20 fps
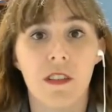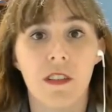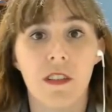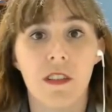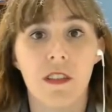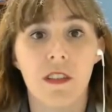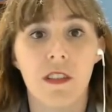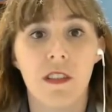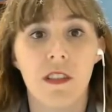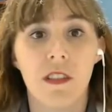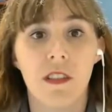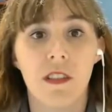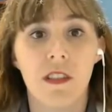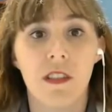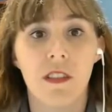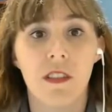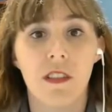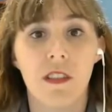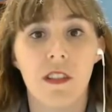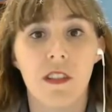
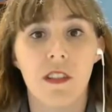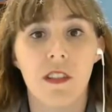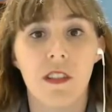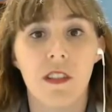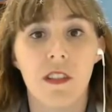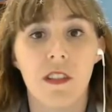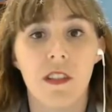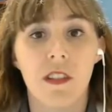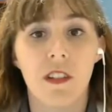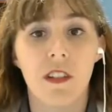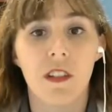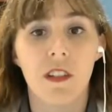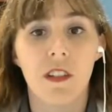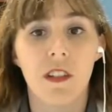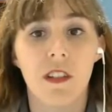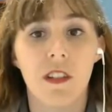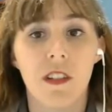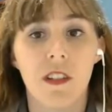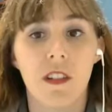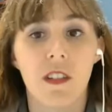
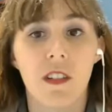No one is speaking in this clip.